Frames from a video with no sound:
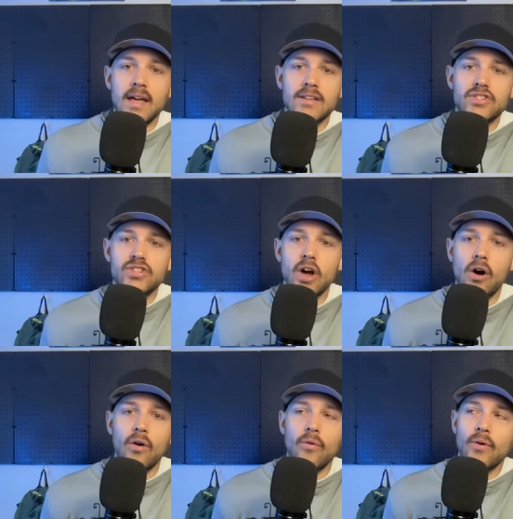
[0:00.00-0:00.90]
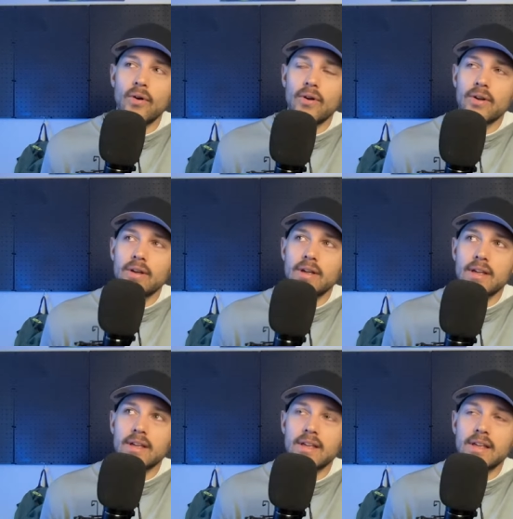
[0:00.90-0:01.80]
So,
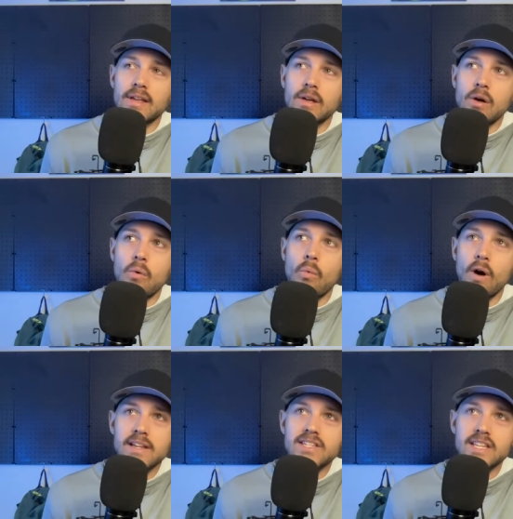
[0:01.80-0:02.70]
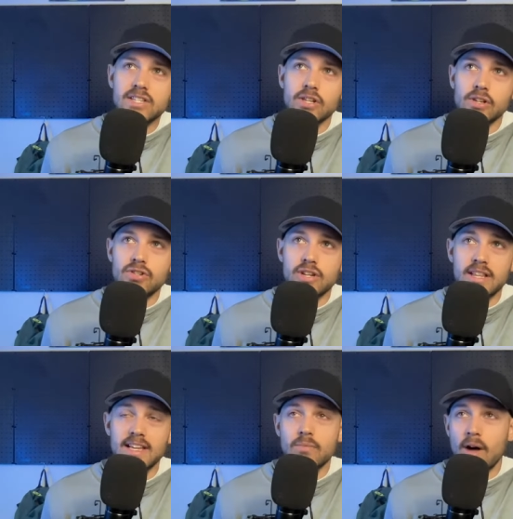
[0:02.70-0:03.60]
what is the solution to
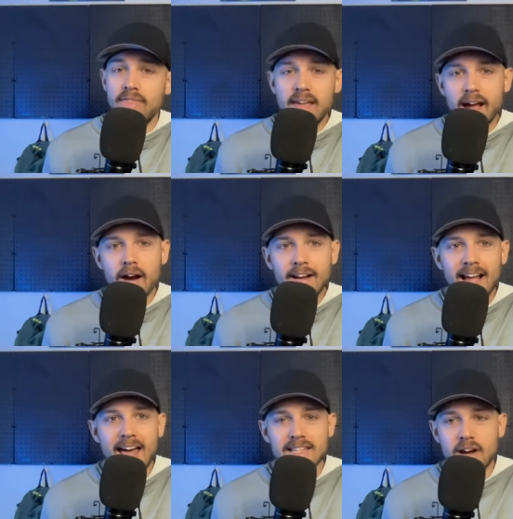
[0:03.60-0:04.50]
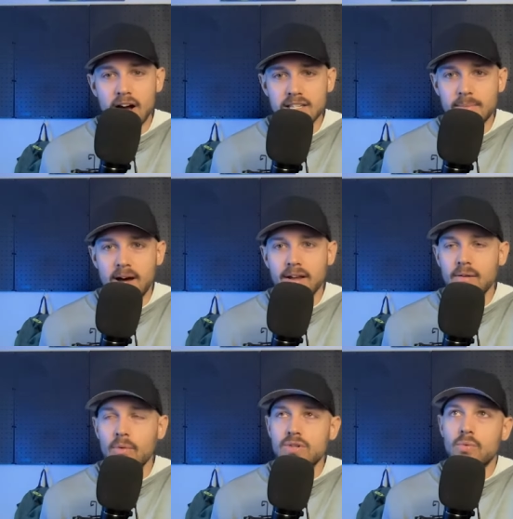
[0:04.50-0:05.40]
this? Well, I think I already kind of talked about it,
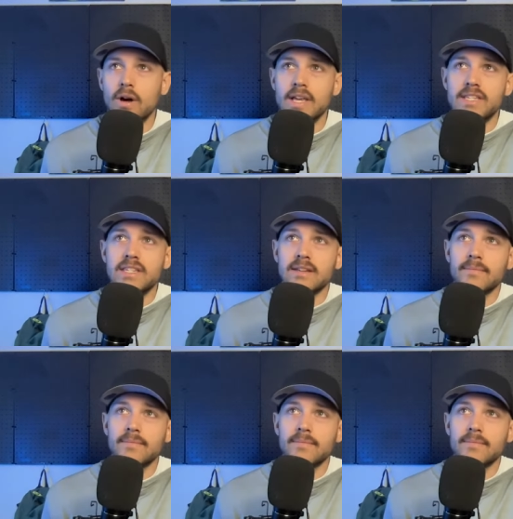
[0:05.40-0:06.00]
which was